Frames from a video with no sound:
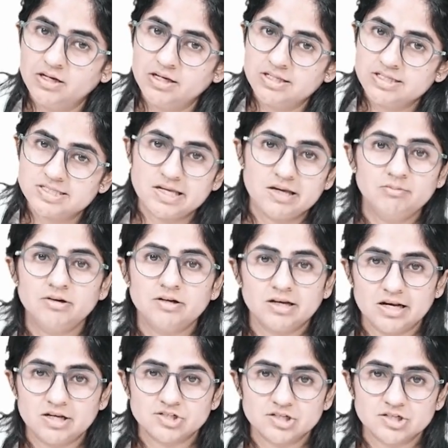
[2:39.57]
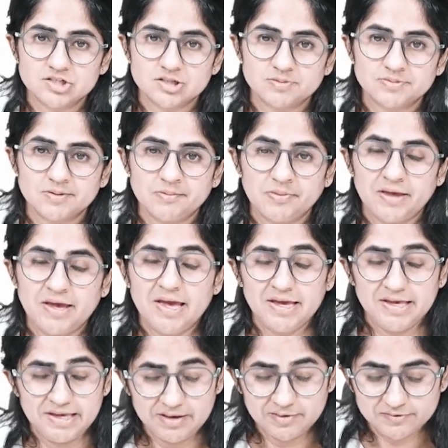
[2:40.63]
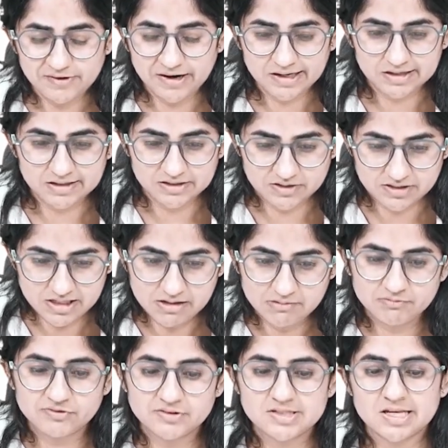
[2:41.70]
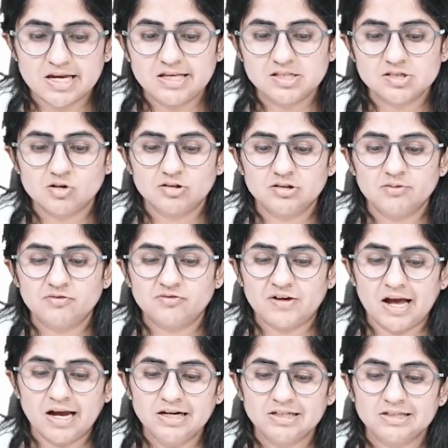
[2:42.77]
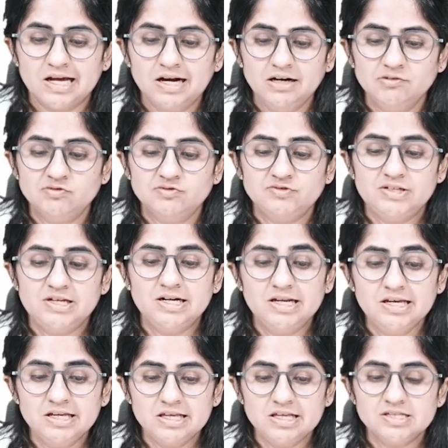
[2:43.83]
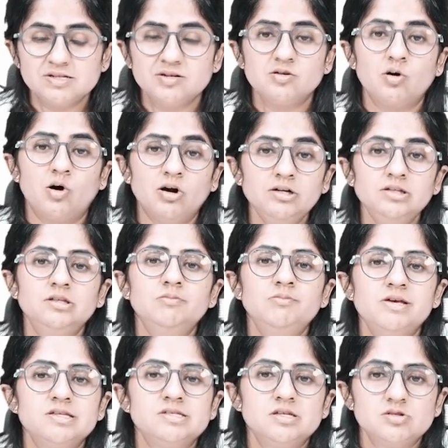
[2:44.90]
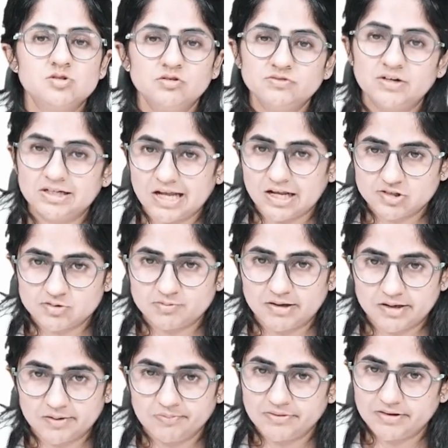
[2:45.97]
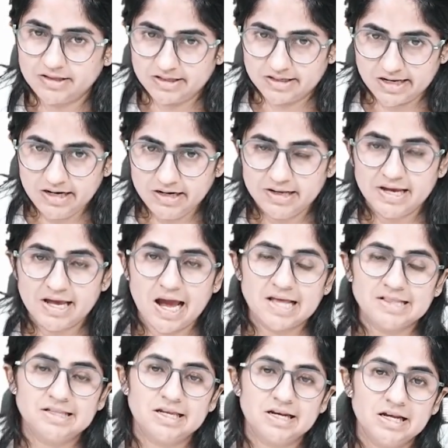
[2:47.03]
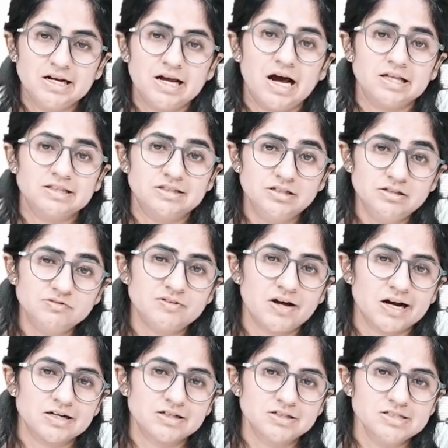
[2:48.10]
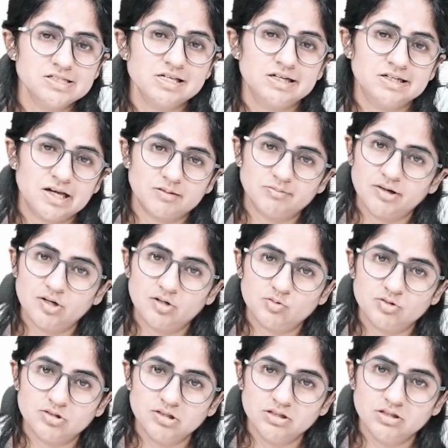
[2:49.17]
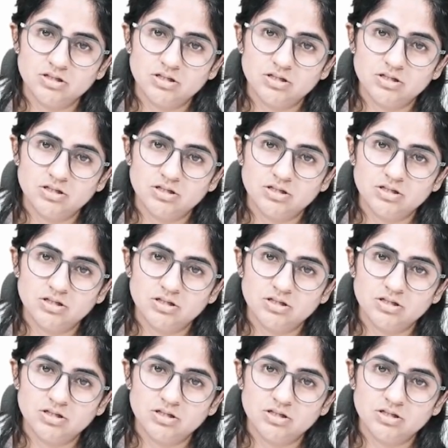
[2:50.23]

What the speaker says: stable relationship. He in fact re-emphasized on the fact that feeding is not the basis of attachment, right? And there are other factors that come into the